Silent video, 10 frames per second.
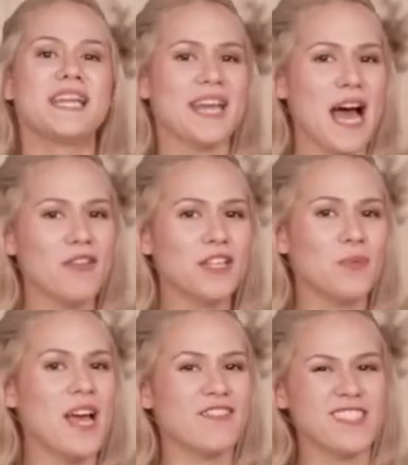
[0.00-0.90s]
Now that
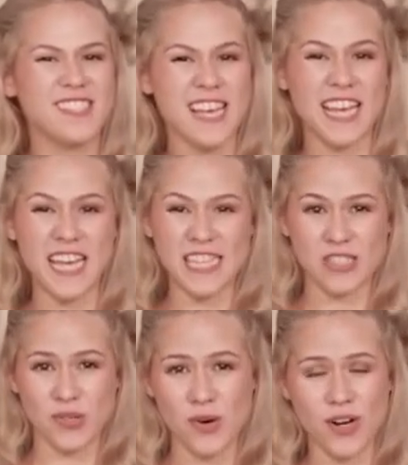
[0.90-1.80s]
we have to stay
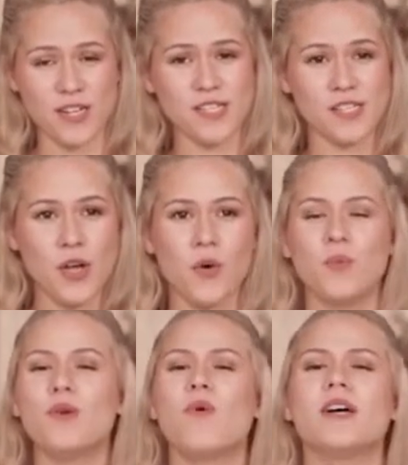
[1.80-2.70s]
indoors,
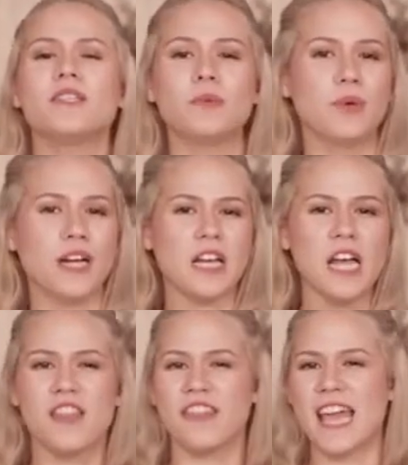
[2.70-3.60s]
we want to bring
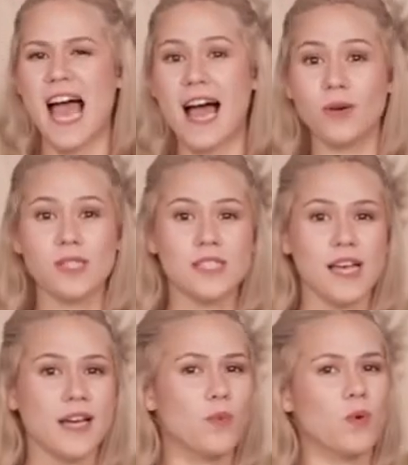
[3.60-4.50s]
the
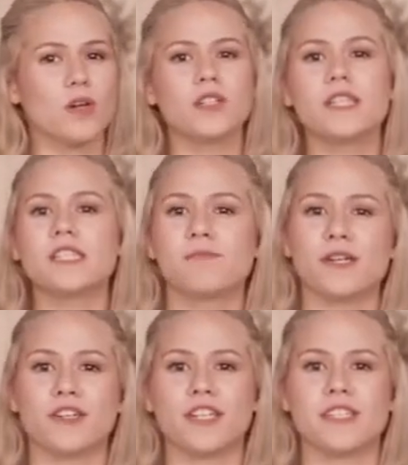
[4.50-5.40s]
outside world
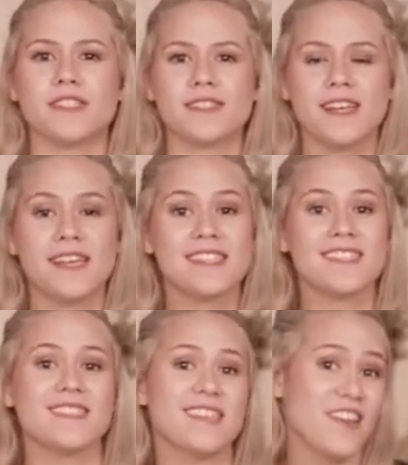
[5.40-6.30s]
experience
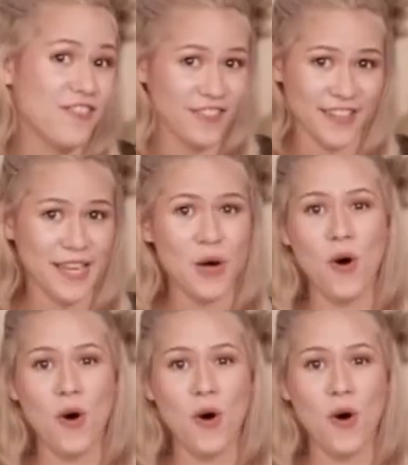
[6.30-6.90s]
safely